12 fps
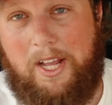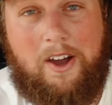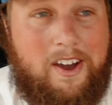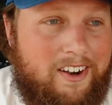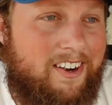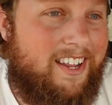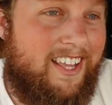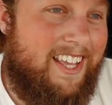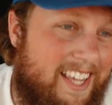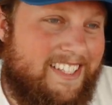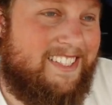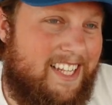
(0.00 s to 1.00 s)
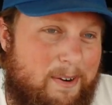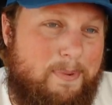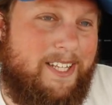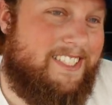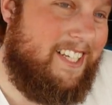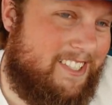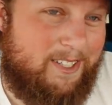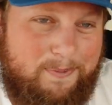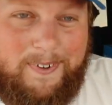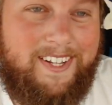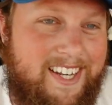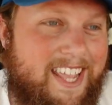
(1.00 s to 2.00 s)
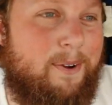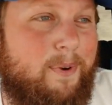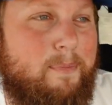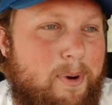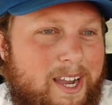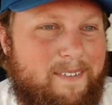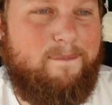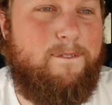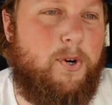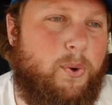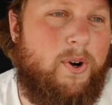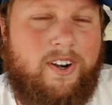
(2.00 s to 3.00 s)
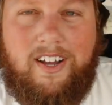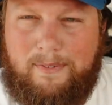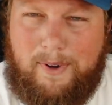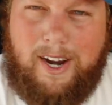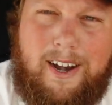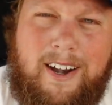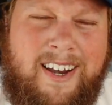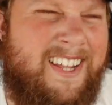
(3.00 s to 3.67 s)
honored it's gonna be such a fun day we brought four of our